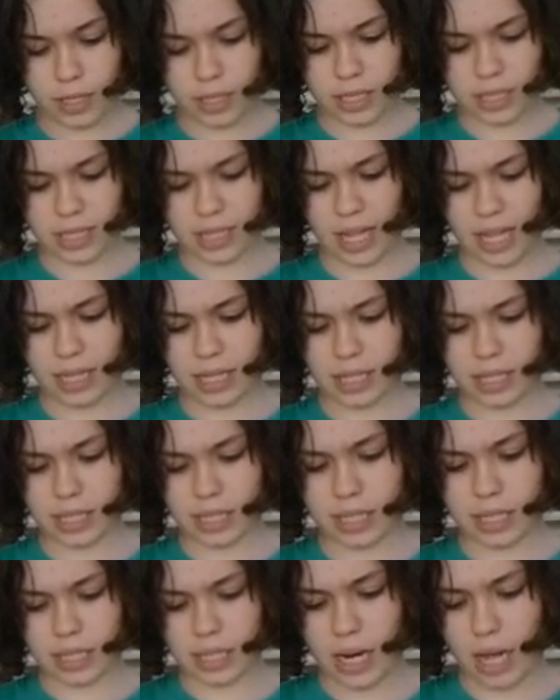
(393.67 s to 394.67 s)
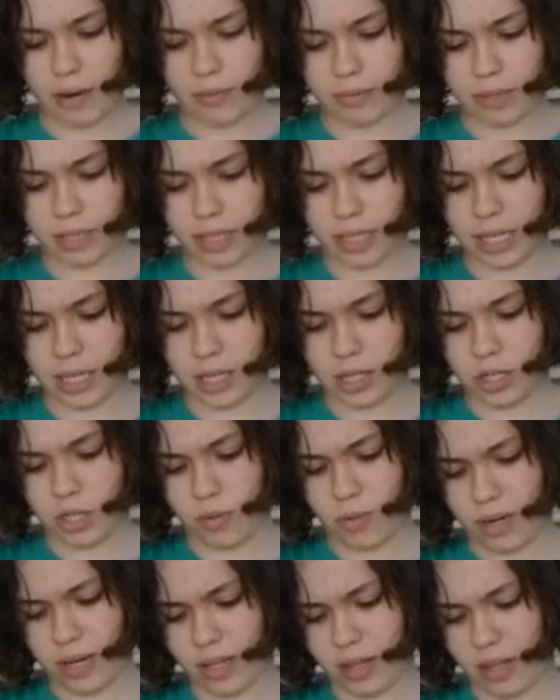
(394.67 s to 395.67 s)
because that's not really going to
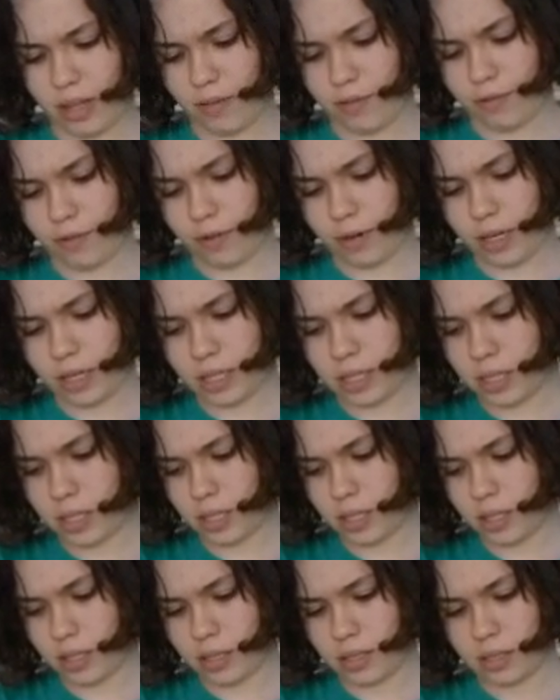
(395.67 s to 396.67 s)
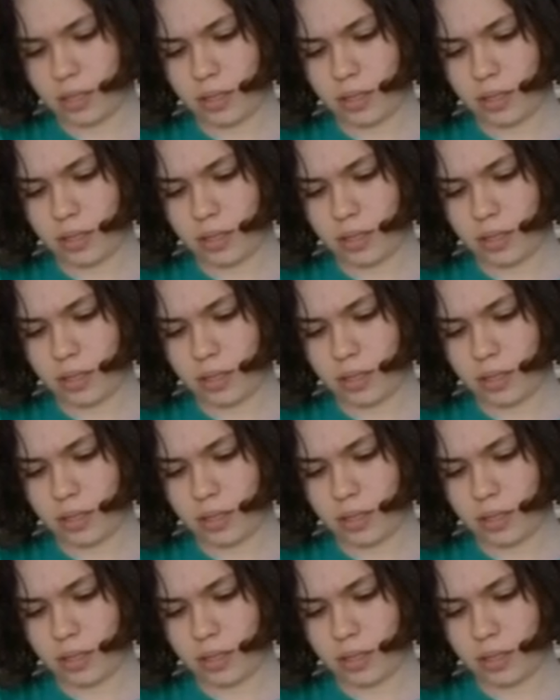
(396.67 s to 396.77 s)
do anything for us.